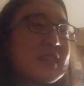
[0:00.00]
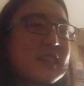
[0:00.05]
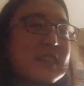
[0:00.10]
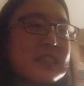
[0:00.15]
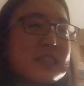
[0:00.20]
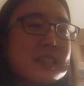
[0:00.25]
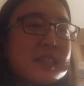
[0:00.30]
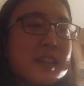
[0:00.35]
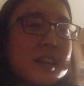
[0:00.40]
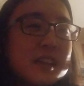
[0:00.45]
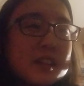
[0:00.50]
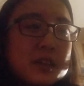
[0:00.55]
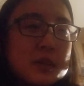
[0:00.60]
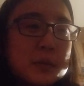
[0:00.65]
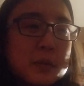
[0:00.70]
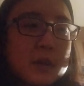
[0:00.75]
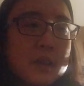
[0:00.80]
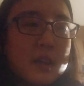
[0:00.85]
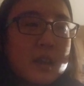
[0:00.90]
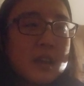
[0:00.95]
is in English,
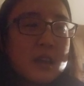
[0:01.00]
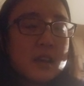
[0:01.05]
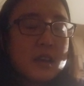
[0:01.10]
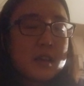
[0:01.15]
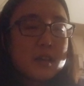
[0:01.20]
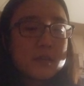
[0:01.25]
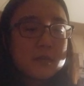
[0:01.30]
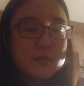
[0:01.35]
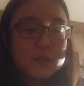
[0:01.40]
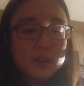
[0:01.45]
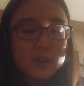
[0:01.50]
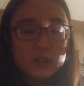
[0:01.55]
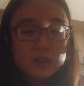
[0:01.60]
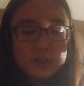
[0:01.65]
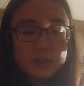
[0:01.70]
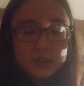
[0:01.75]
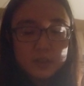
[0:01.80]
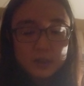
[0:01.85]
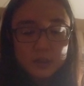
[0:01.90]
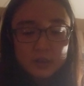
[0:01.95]
but in French,
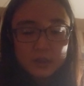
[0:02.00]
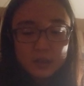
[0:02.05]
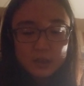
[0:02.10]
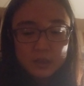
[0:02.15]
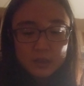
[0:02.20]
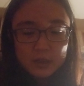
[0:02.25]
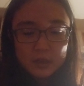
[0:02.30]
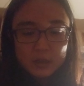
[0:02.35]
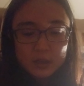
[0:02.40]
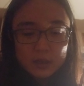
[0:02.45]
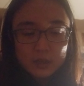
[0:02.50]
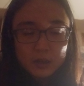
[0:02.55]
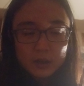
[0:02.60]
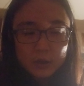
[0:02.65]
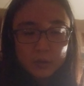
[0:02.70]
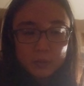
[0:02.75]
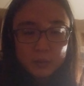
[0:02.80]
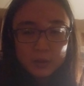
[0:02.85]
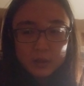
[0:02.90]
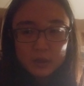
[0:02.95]
les
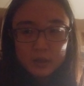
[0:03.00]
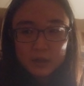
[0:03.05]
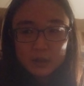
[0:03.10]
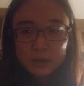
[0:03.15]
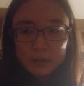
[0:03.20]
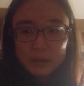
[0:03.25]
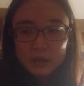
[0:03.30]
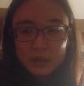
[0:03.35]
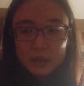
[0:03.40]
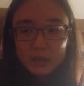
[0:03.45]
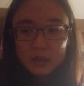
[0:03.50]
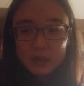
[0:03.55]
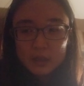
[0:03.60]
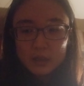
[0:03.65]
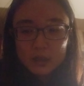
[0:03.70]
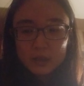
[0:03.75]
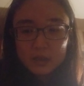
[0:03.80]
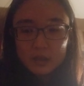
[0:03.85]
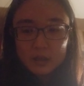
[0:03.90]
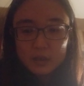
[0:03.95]
hobbits
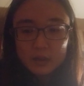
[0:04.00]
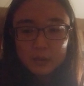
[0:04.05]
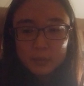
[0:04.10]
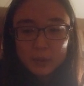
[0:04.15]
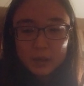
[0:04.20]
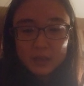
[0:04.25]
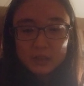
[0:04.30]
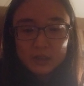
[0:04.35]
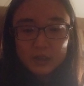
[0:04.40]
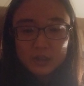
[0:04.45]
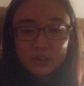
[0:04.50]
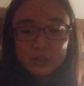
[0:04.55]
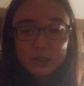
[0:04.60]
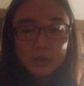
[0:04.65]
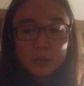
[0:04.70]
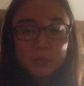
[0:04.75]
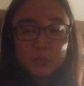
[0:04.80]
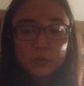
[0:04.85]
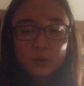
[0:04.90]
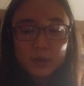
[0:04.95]
partagent
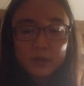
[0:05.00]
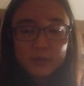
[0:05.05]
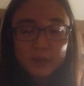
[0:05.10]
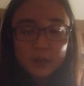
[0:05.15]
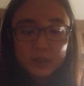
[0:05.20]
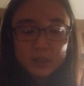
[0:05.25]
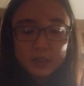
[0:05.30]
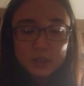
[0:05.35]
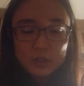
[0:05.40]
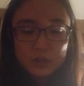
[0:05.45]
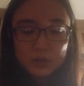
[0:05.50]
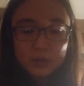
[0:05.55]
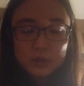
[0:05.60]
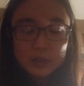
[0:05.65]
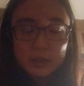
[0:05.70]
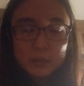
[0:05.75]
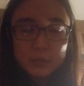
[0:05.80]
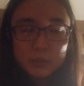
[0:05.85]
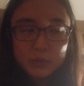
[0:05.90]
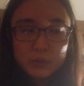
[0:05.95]
l'amour avec des choses
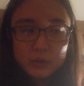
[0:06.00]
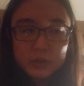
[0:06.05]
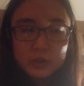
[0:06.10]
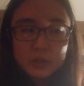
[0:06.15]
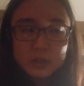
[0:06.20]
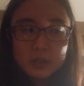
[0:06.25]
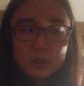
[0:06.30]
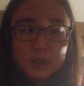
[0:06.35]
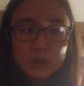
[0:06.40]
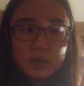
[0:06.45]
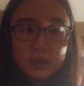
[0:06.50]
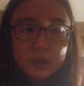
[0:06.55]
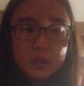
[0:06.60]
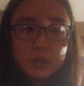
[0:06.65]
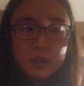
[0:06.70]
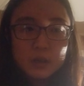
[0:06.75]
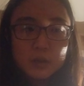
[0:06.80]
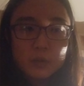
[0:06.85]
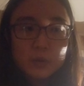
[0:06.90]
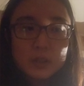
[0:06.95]
qui poussent,
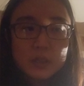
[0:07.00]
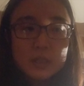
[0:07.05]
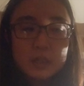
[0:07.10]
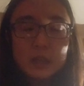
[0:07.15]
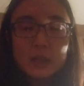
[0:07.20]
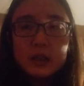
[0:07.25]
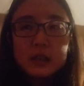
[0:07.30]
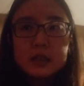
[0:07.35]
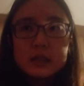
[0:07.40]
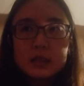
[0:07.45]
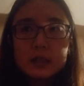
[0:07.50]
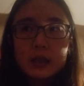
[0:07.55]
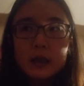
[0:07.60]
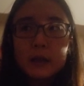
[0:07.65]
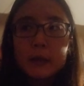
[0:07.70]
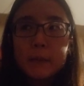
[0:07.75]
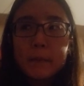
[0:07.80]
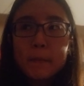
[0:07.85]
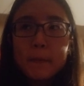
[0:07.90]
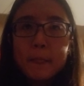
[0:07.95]
with things
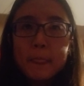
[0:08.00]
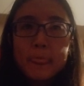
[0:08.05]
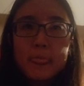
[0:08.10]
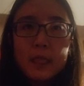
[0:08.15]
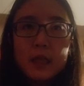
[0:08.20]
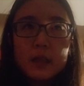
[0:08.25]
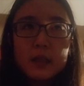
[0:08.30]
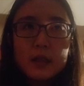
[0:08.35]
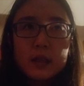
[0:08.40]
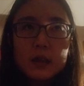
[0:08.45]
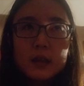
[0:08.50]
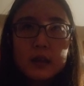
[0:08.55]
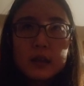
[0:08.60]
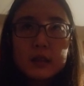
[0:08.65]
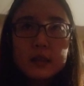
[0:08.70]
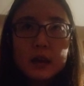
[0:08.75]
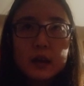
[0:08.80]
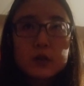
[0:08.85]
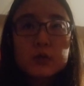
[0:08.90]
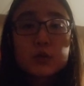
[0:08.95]
that
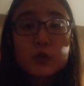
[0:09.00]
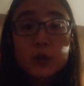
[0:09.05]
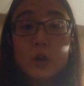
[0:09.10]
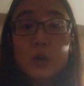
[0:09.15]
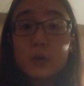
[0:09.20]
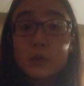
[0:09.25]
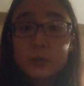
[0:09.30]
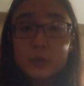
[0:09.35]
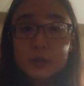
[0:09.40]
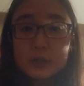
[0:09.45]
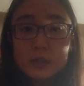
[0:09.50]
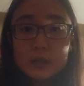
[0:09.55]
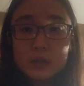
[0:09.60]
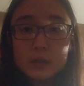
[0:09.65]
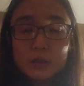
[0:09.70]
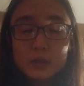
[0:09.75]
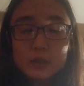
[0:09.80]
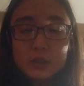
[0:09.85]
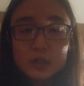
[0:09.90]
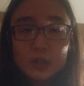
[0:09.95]
grows,
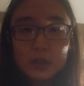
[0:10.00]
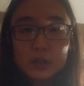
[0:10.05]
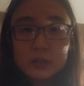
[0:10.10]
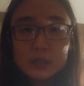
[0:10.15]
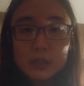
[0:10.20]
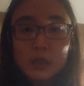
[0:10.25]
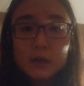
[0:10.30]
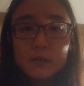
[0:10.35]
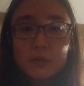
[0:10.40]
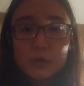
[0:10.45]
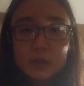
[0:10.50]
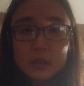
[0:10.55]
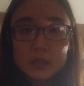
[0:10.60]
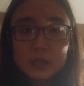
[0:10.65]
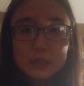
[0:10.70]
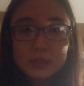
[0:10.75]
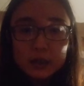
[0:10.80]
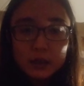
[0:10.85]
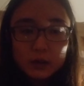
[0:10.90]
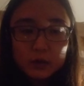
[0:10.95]
shares love with
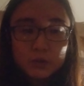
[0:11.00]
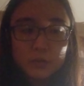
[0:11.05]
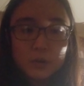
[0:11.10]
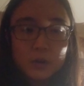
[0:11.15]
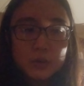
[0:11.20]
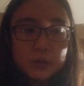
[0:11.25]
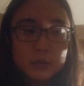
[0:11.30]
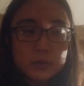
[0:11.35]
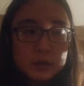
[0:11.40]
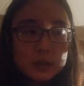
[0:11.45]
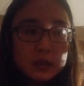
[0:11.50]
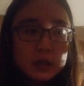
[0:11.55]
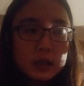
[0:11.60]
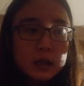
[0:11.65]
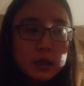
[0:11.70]
things that grows.